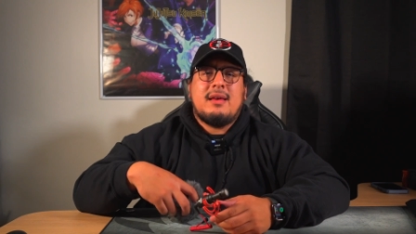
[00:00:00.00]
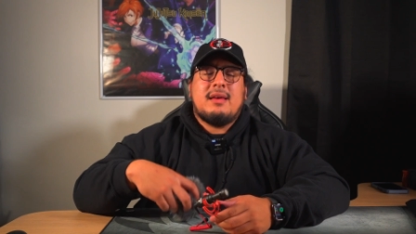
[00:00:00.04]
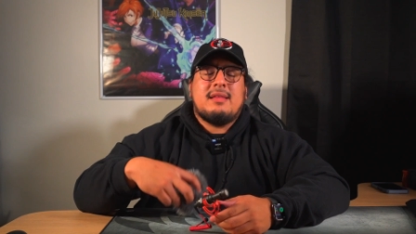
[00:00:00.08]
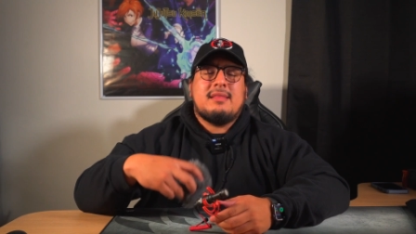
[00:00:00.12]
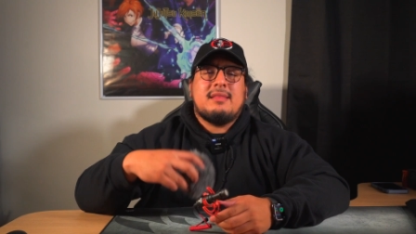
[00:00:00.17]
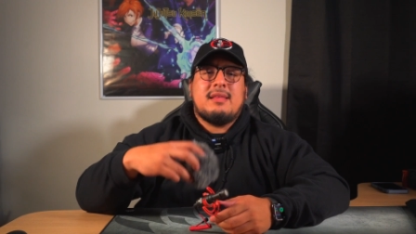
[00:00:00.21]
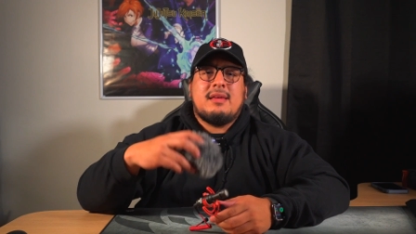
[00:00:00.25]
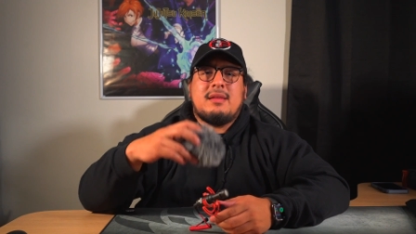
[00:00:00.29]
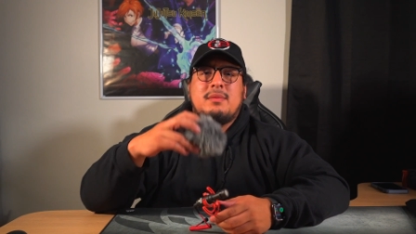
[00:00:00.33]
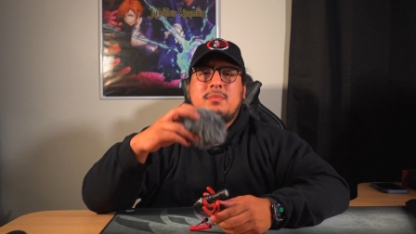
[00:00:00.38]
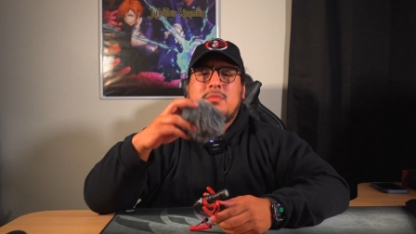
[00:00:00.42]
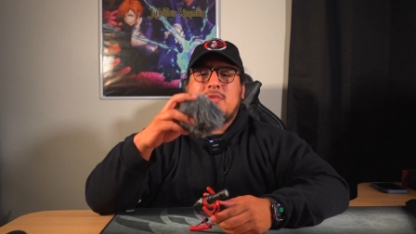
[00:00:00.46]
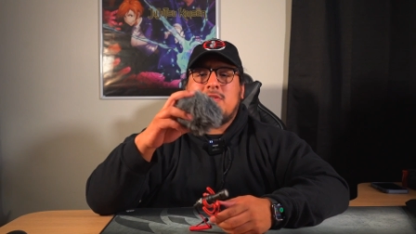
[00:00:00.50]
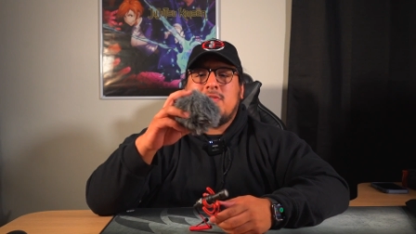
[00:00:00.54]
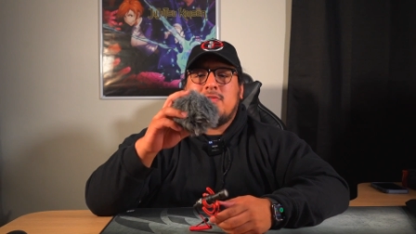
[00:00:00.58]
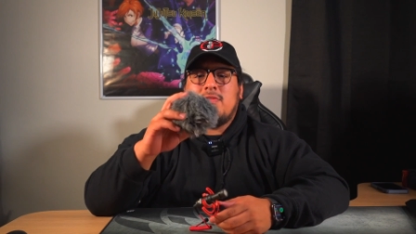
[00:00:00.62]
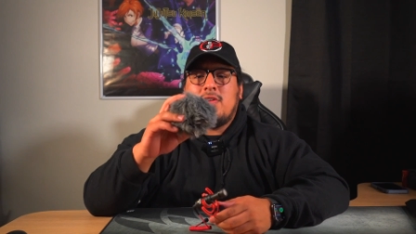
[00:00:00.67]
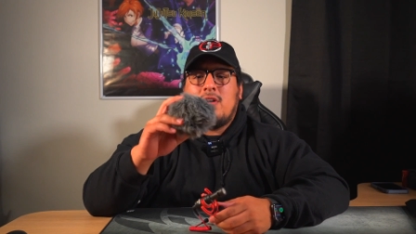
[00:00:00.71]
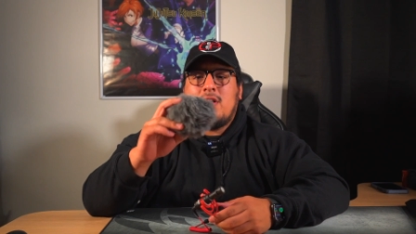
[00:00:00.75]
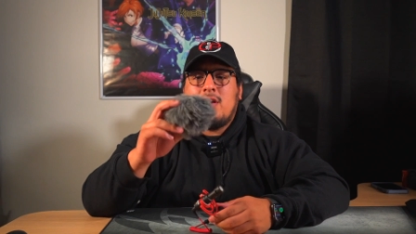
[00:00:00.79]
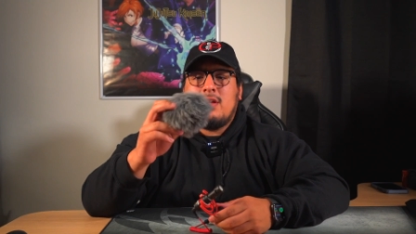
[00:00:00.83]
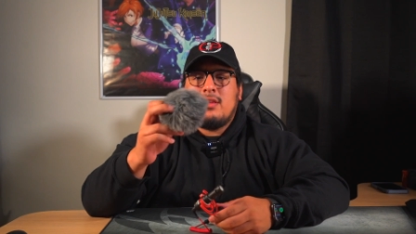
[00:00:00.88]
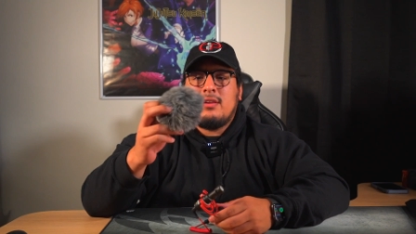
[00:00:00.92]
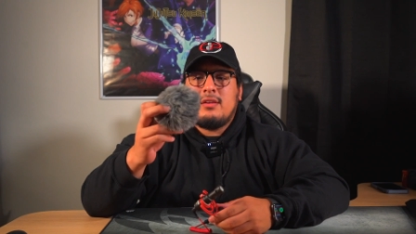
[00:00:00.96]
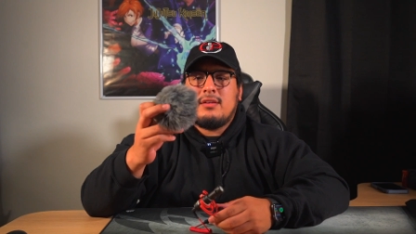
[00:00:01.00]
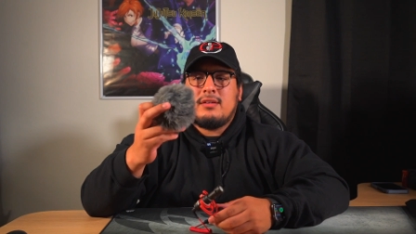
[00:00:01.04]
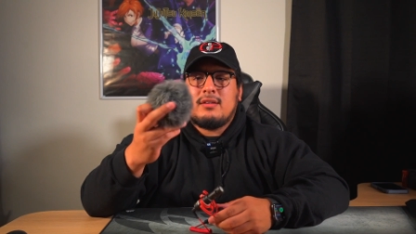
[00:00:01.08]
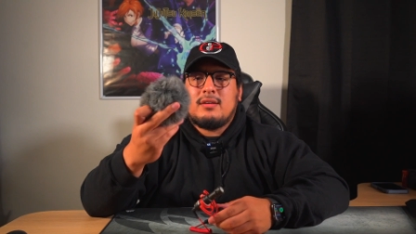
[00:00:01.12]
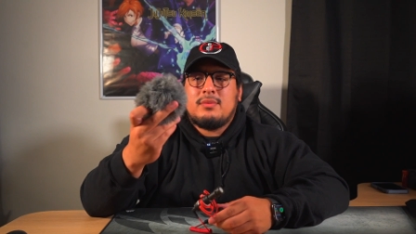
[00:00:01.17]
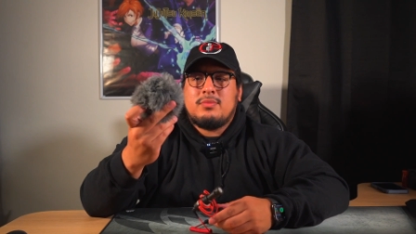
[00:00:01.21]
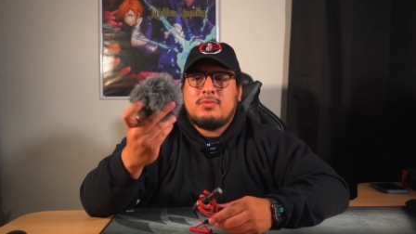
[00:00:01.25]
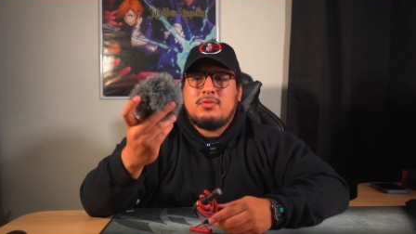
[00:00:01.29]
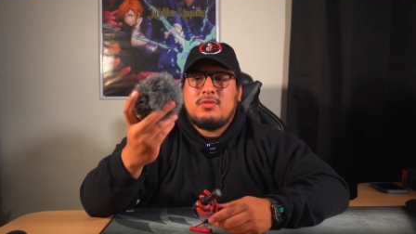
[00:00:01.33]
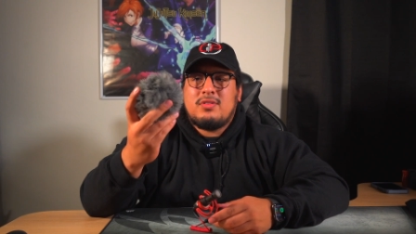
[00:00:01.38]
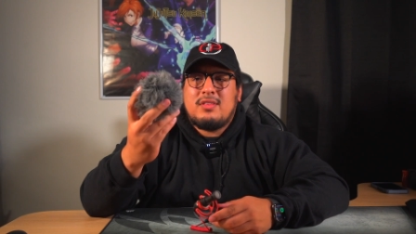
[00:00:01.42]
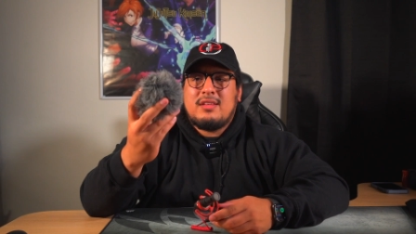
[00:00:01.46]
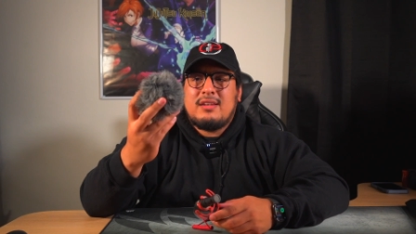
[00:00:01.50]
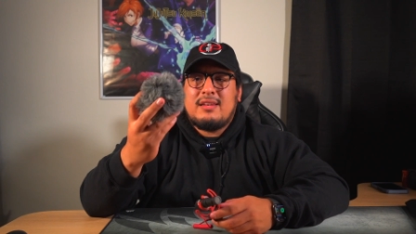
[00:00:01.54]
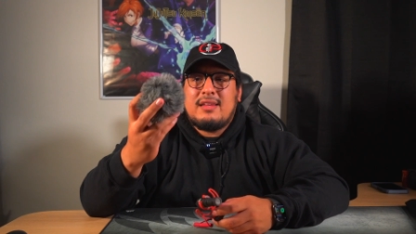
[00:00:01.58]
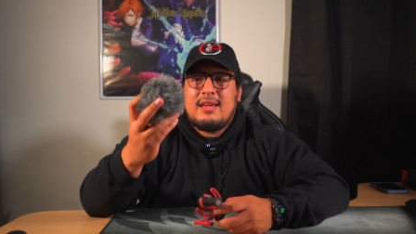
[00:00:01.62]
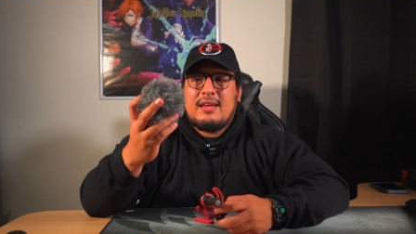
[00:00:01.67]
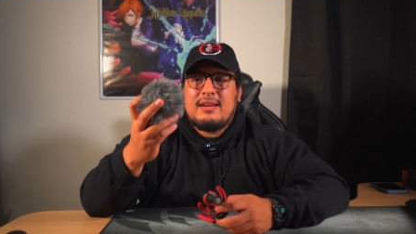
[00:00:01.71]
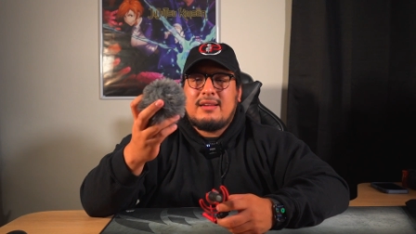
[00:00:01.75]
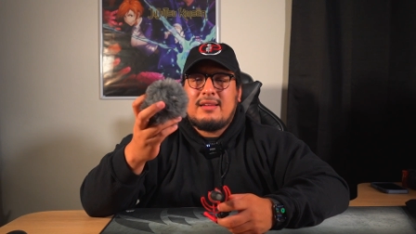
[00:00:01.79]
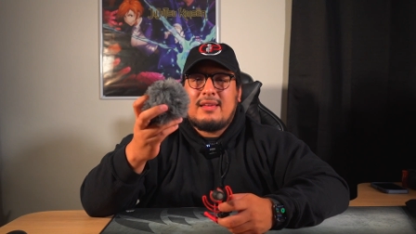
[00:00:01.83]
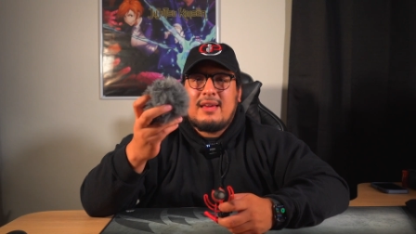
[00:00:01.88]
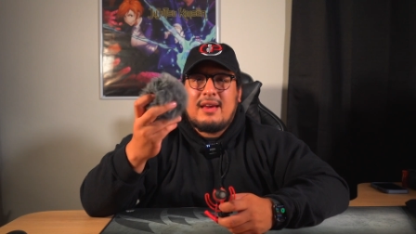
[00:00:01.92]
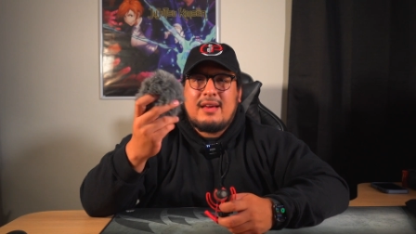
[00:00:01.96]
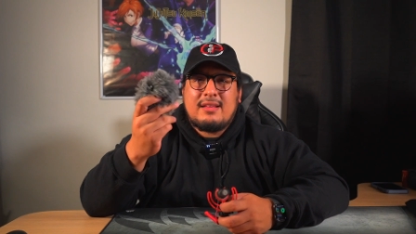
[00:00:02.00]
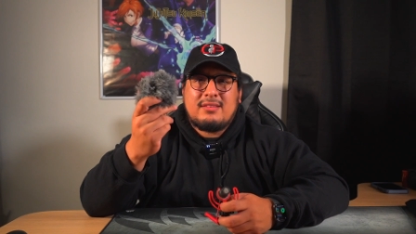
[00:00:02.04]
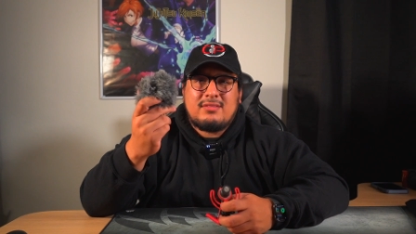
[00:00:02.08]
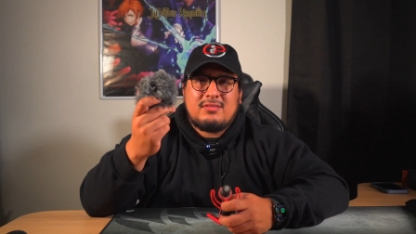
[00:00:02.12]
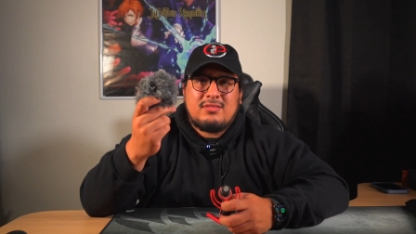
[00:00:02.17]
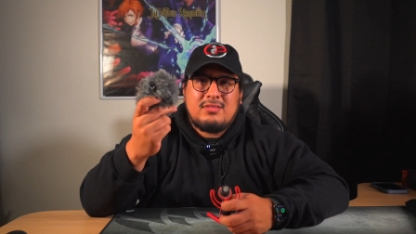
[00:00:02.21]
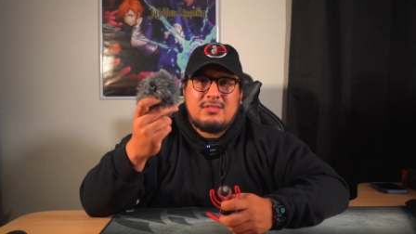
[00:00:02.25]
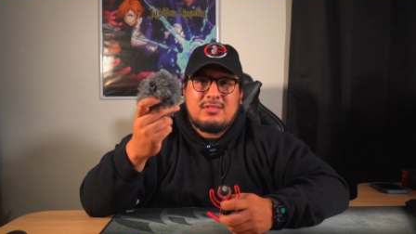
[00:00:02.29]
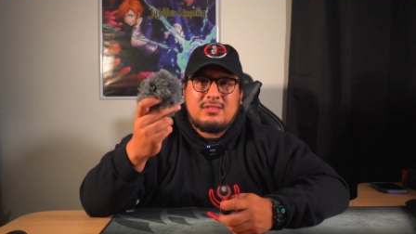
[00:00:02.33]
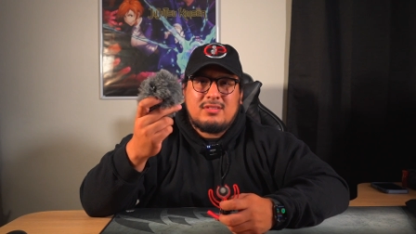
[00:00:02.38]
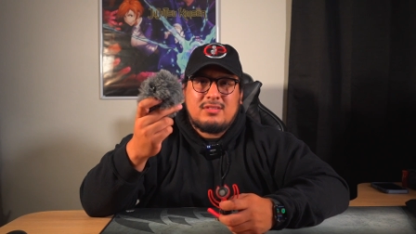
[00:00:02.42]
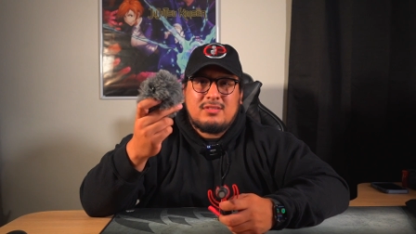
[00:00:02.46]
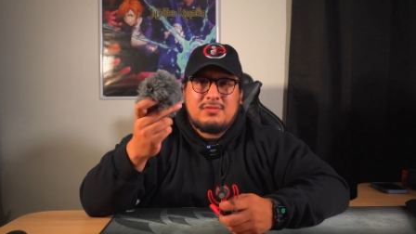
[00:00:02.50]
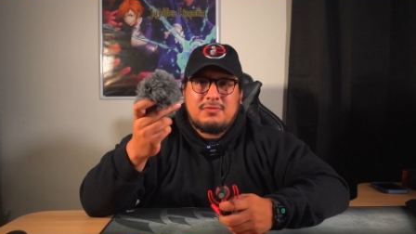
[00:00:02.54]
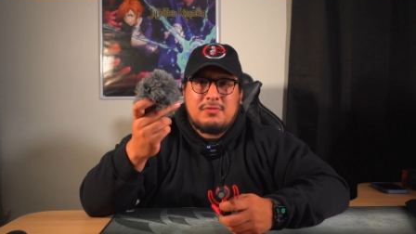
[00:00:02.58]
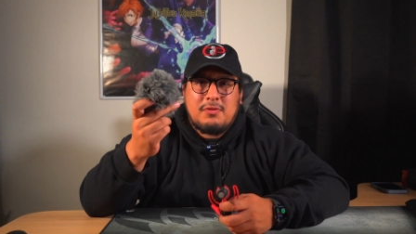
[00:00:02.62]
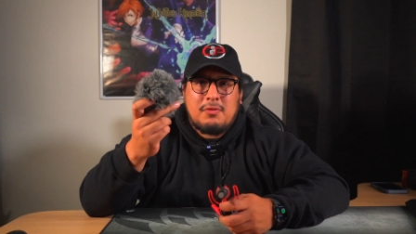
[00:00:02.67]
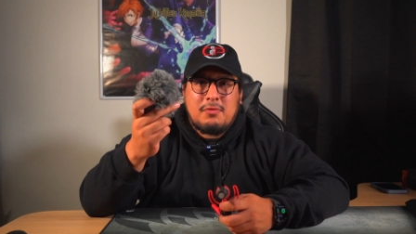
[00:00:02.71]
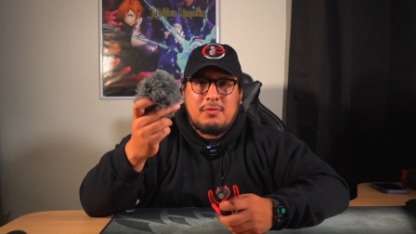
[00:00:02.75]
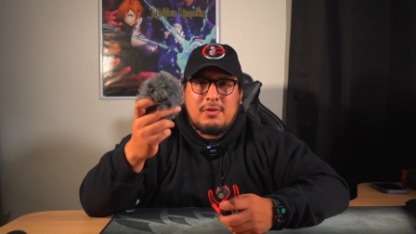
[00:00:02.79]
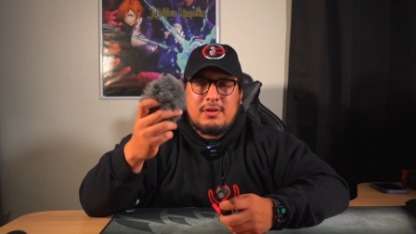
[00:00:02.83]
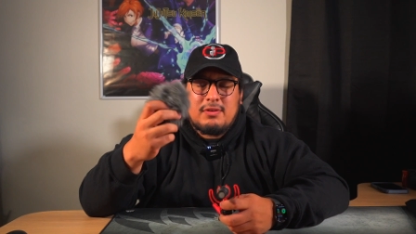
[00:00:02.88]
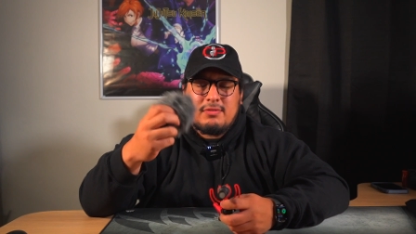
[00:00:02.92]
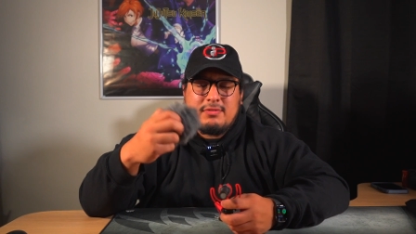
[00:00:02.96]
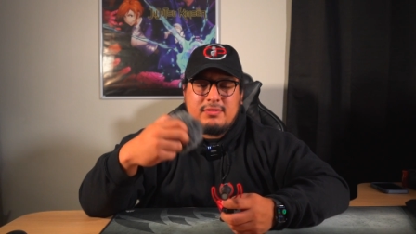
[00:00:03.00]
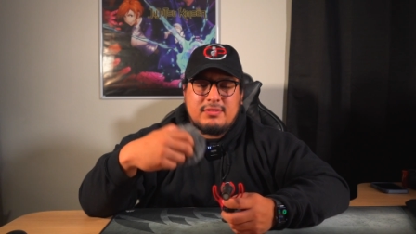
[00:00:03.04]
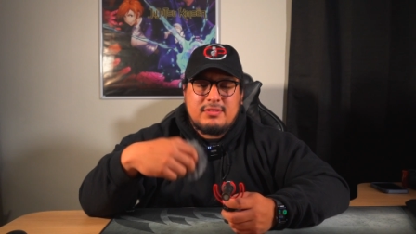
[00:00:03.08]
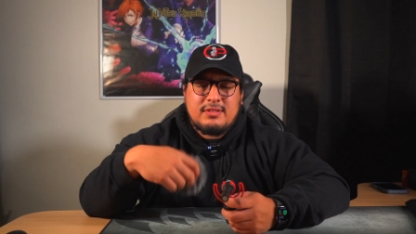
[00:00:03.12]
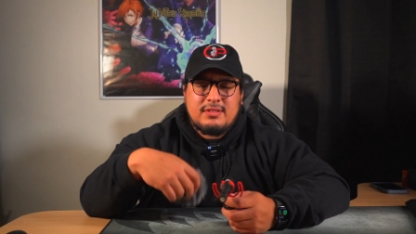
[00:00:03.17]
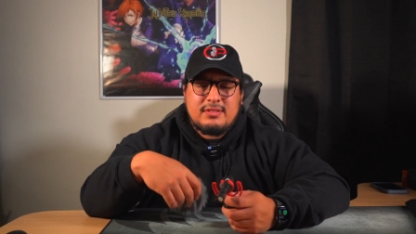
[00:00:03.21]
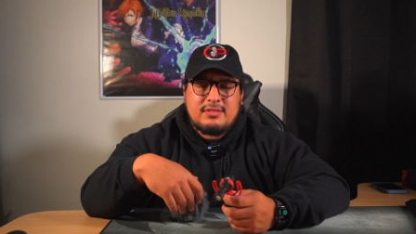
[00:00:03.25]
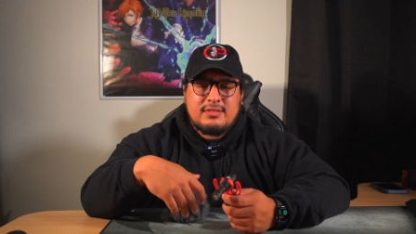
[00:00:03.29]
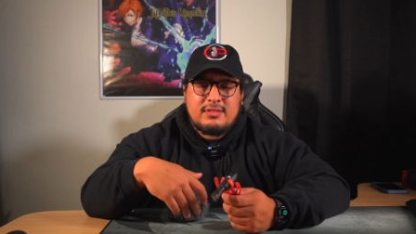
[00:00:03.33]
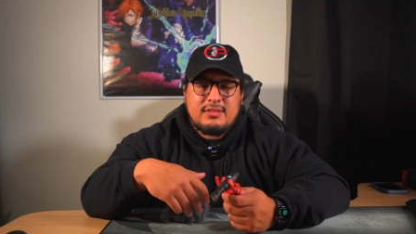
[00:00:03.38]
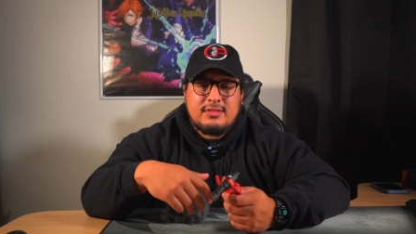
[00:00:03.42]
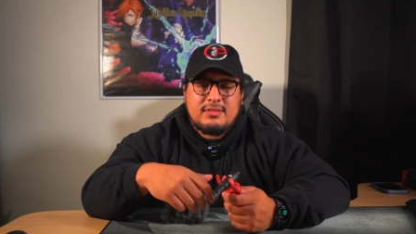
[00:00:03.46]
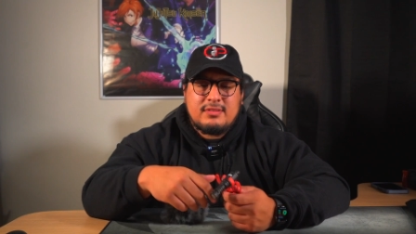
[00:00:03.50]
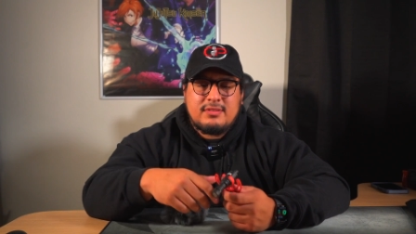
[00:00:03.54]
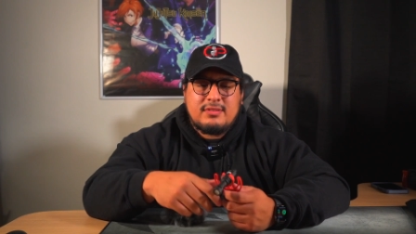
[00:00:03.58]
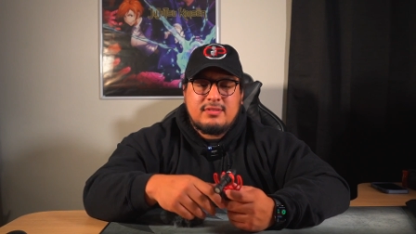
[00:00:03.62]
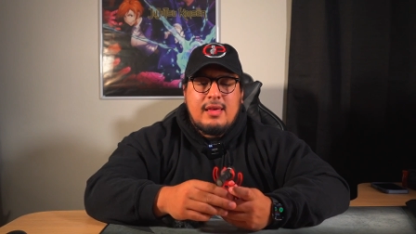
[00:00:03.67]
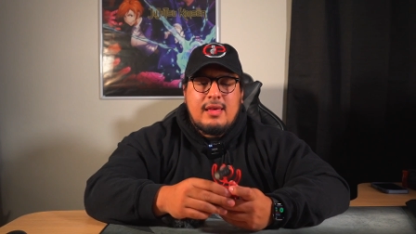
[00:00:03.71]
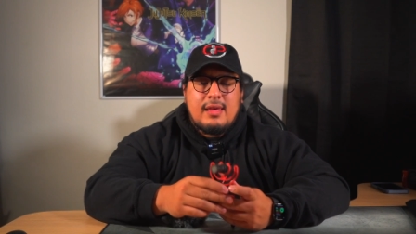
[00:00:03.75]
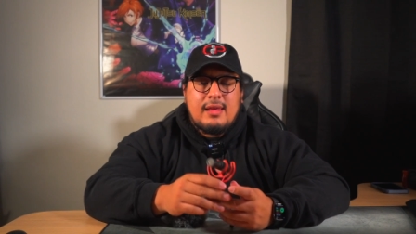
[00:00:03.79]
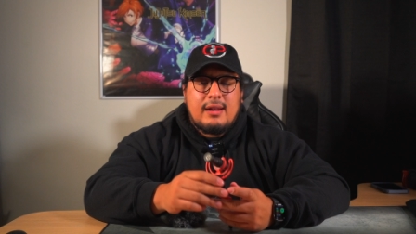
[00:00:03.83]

and then move on. It comes with the dead cat, so this is for wind resistance.